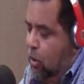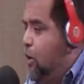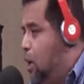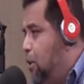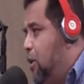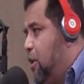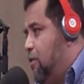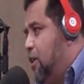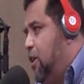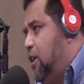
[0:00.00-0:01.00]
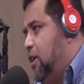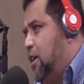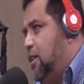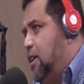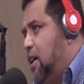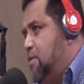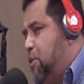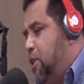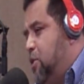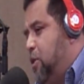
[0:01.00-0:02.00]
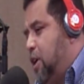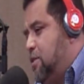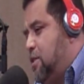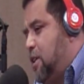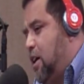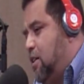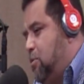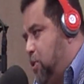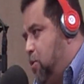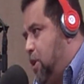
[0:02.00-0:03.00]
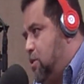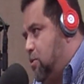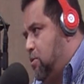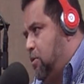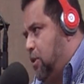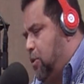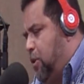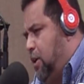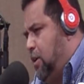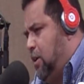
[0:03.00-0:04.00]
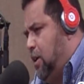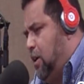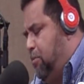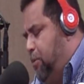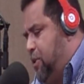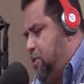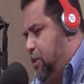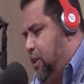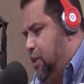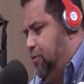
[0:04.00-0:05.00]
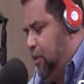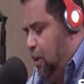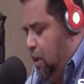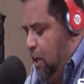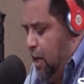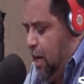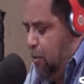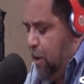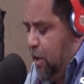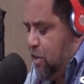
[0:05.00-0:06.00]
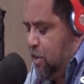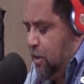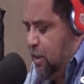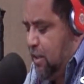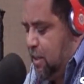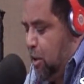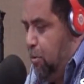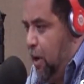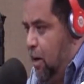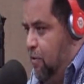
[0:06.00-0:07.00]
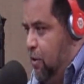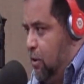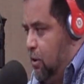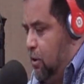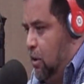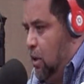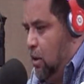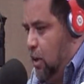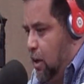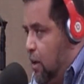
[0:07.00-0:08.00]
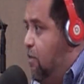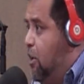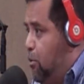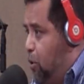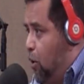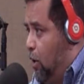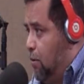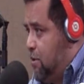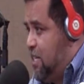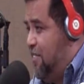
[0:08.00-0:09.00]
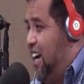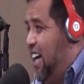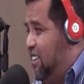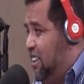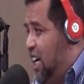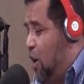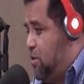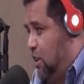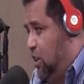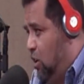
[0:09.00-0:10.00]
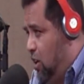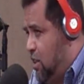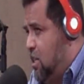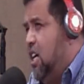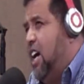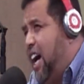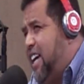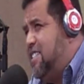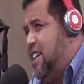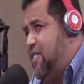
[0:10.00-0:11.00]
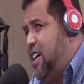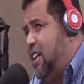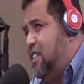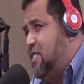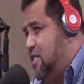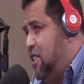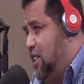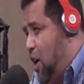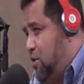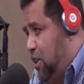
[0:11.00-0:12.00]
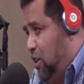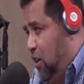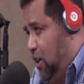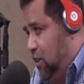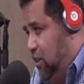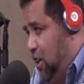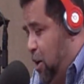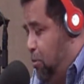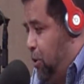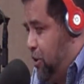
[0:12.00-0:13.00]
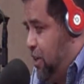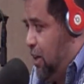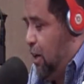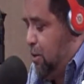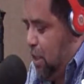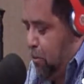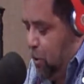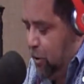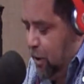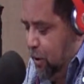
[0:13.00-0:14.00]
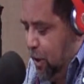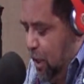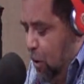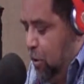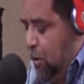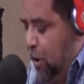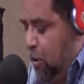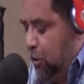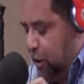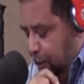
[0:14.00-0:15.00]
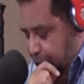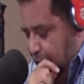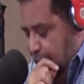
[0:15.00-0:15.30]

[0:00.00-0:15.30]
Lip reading: Talking about graffiti, the last meeting you guys discussed when you asked the one person there, how much the city pay for the graffiti program, $700,000. I guess $760,000 per year. Le estaba preguntando que en la última junta,